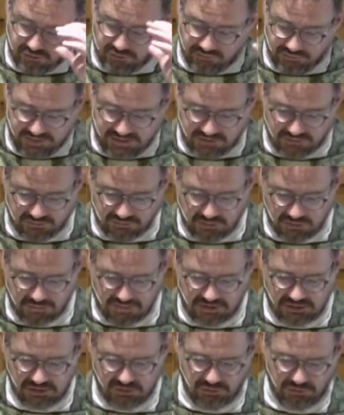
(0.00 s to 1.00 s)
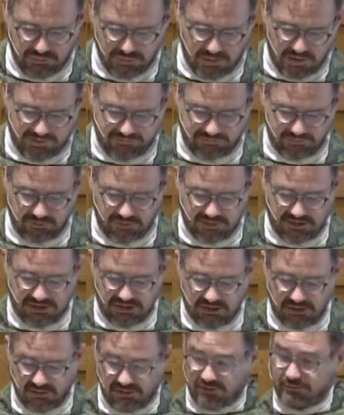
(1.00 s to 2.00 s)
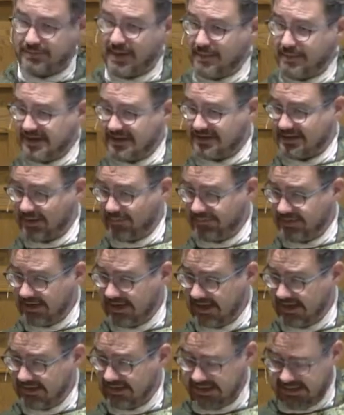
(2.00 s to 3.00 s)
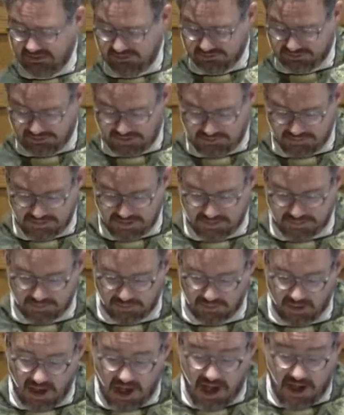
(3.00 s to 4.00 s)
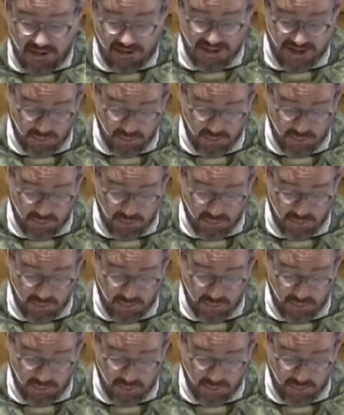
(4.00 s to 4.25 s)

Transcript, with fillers: via Zoom and YouTube after the year, this might be a tempting idea to some people. There